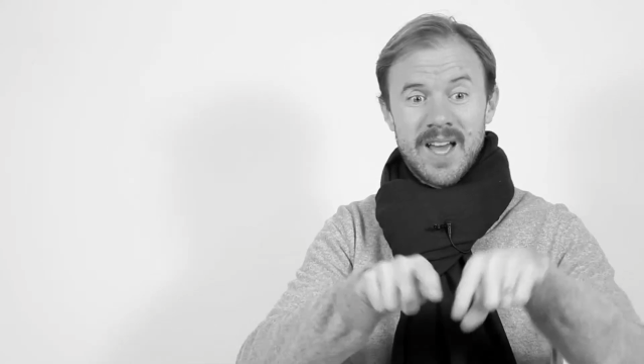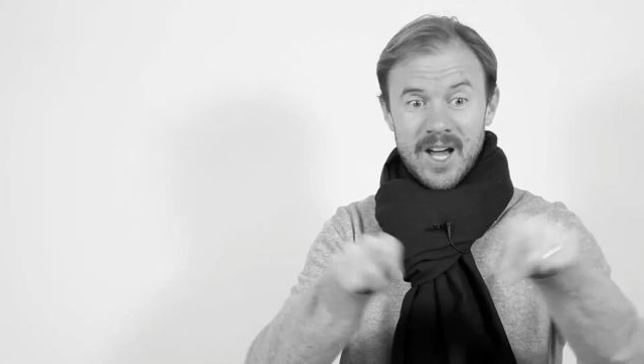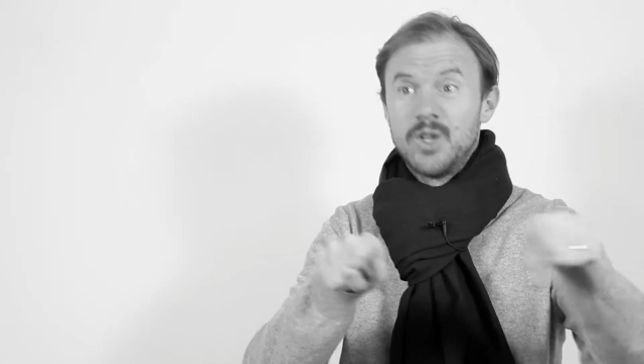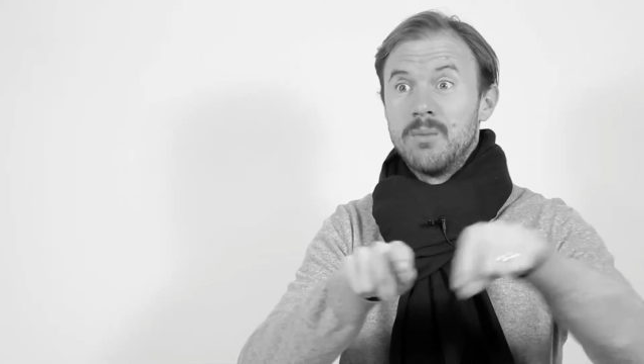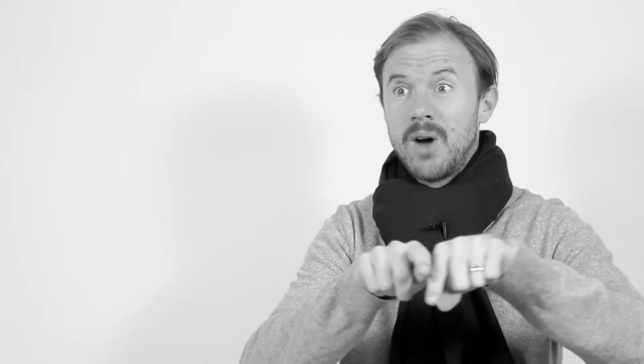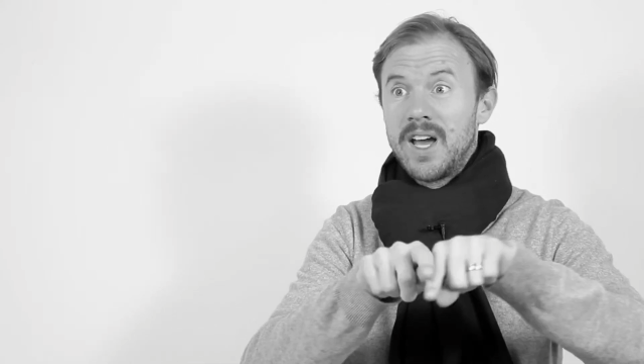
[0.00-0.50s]

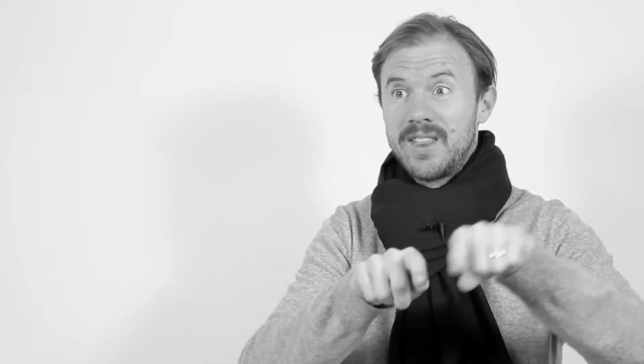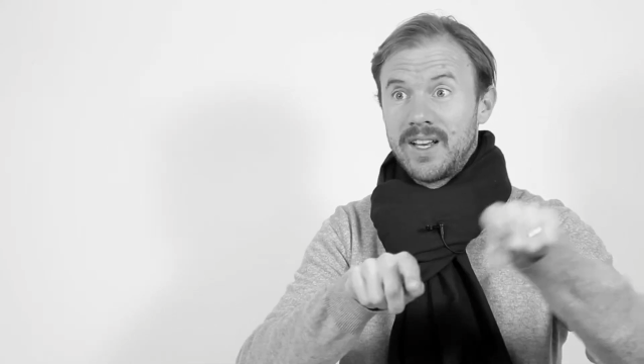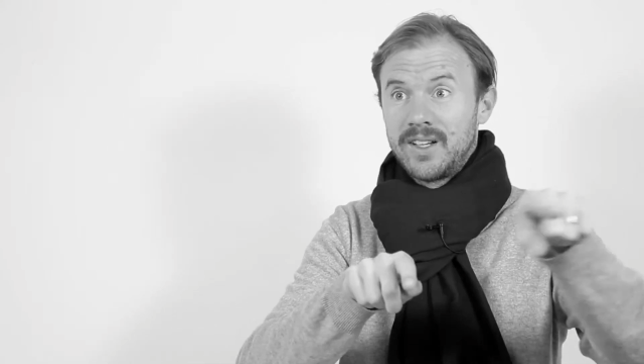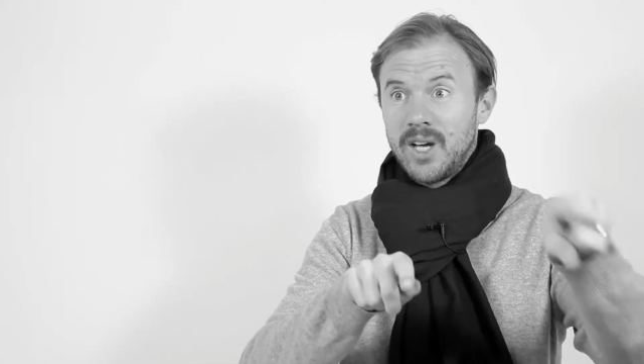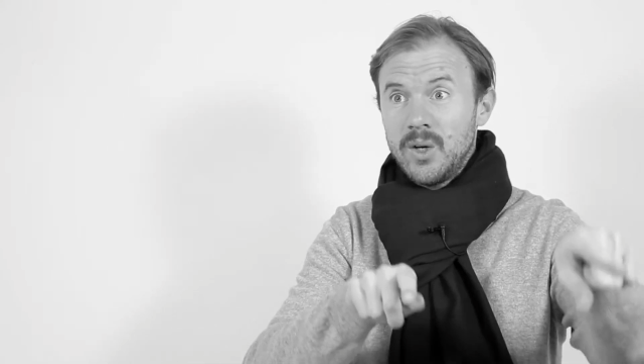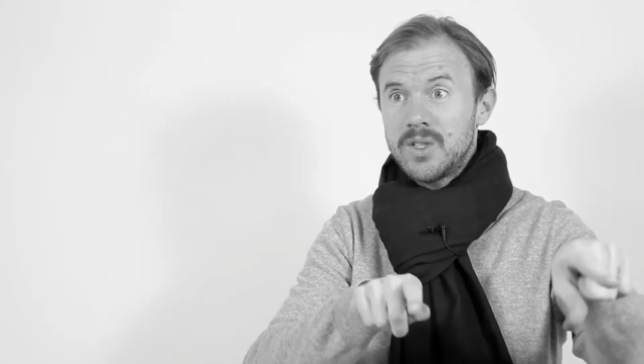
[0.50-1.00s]
And you might
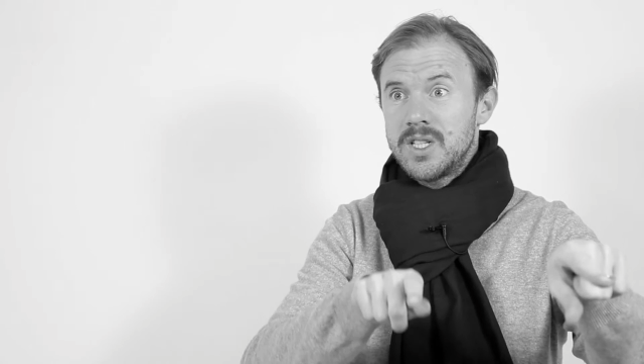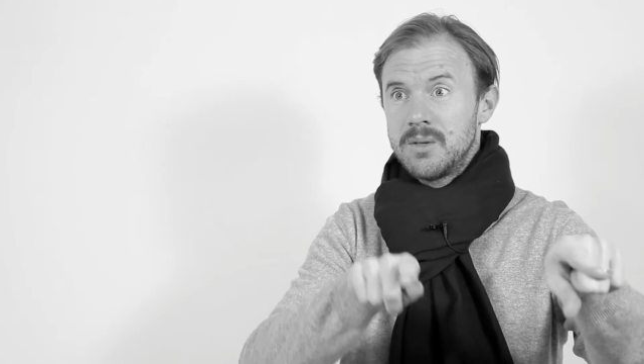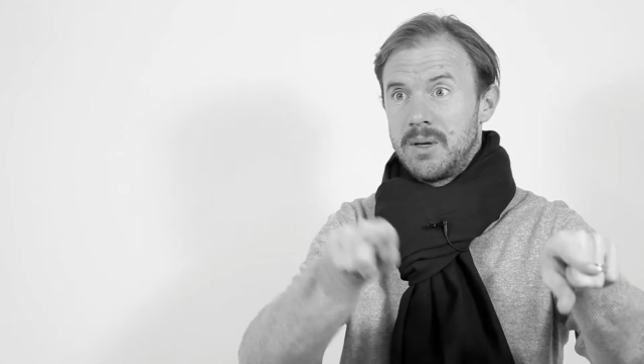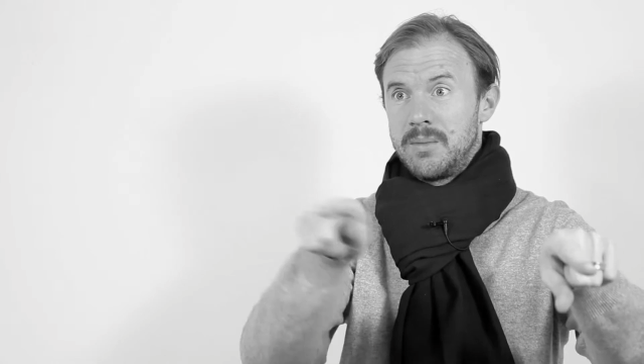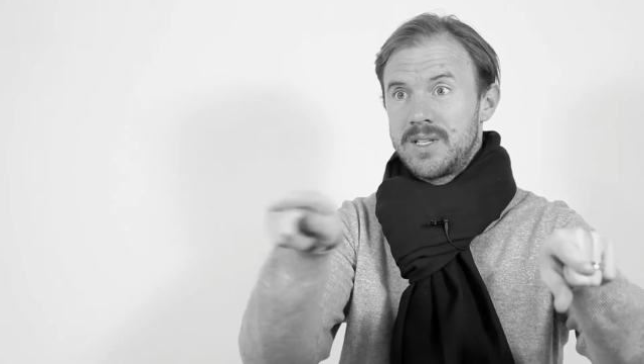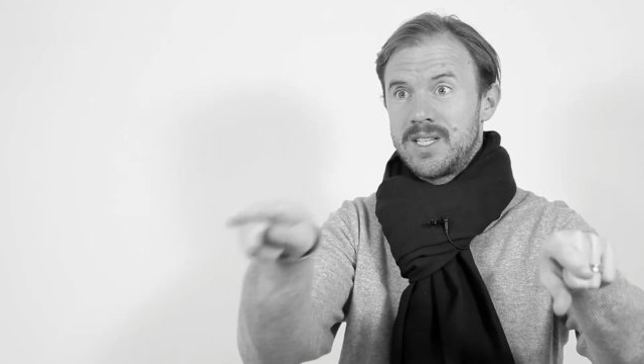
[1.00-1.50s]
then go to the
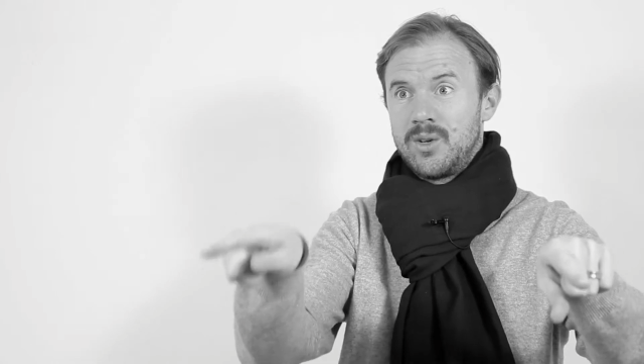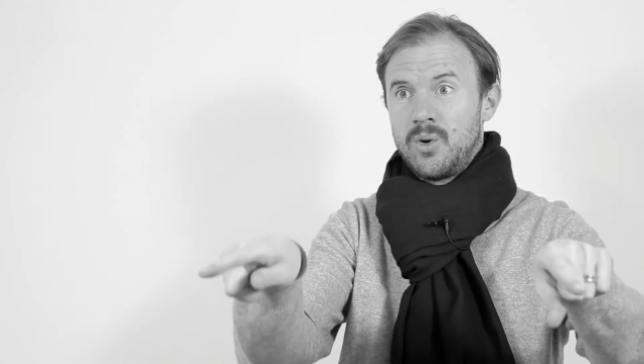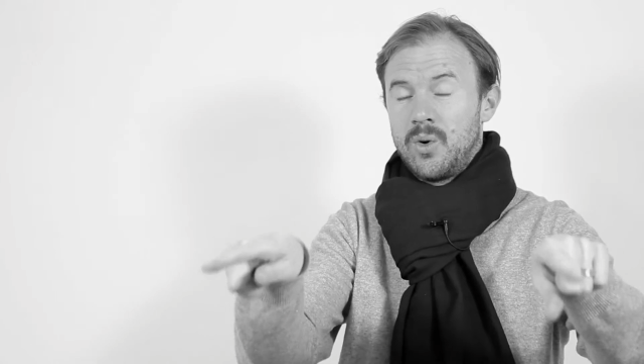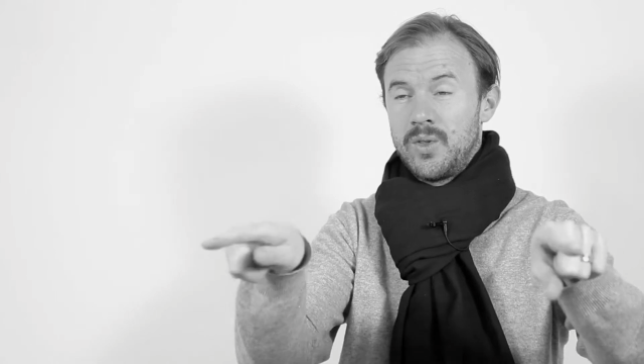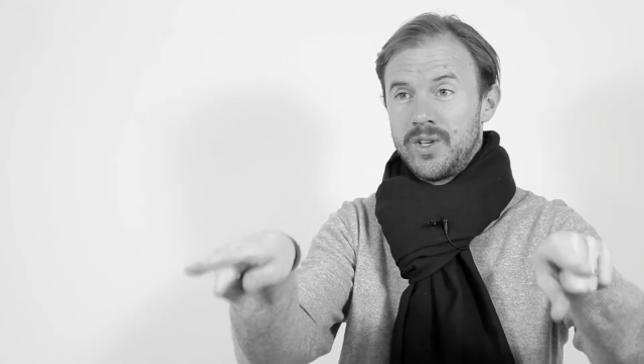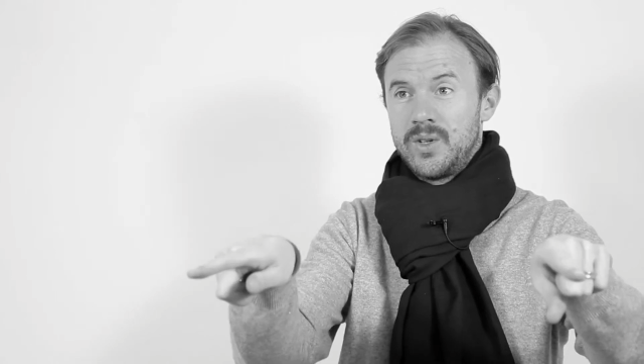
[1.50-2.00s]
BBC
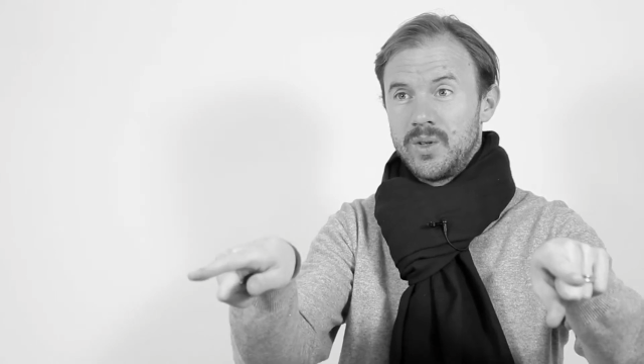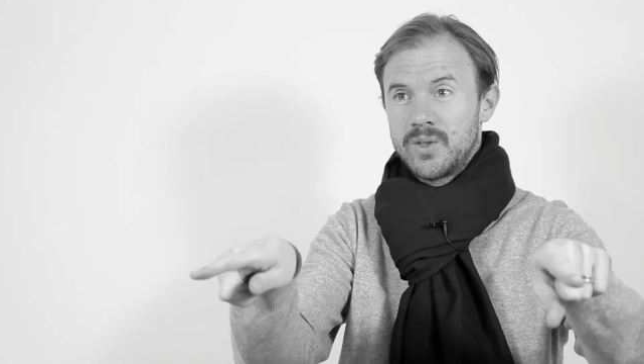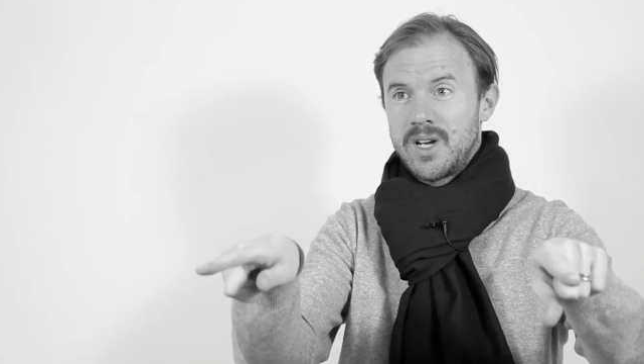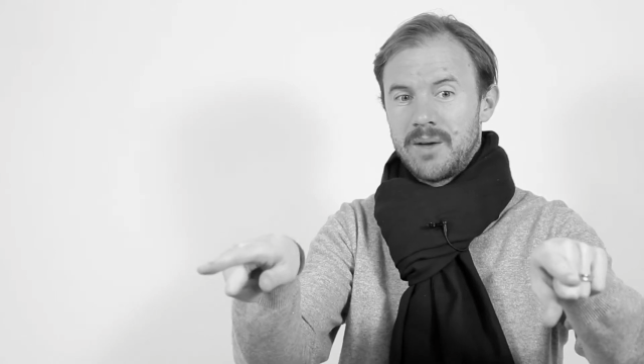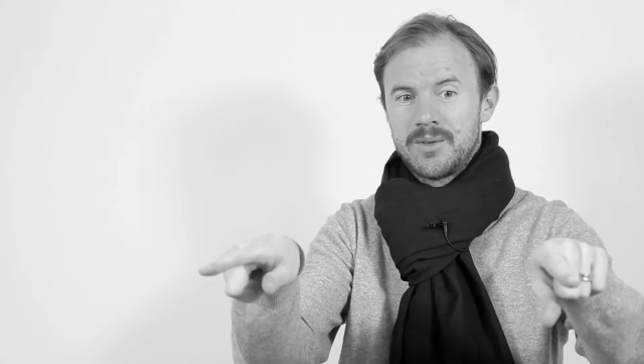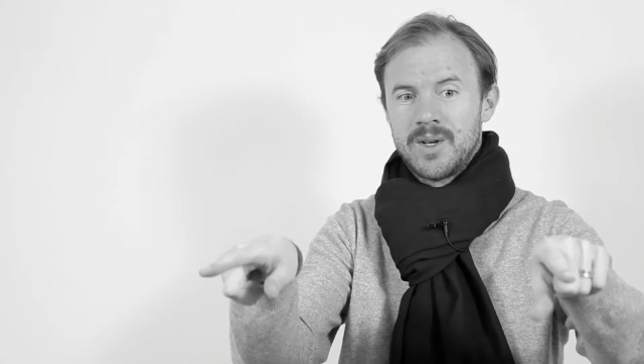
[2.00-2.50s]
or the New York
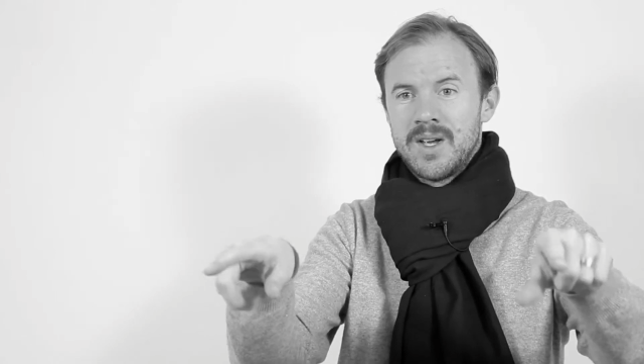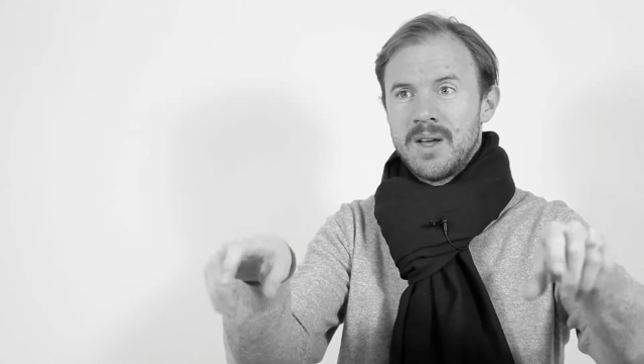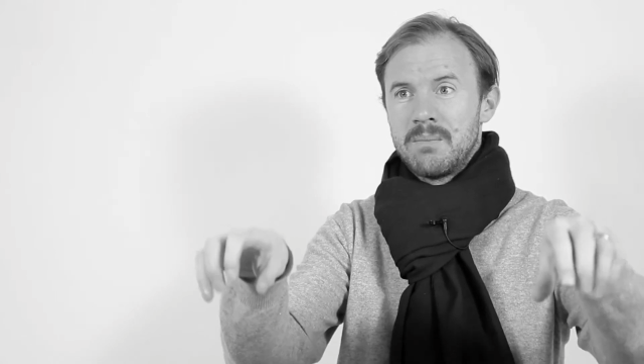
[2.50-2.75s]
Times,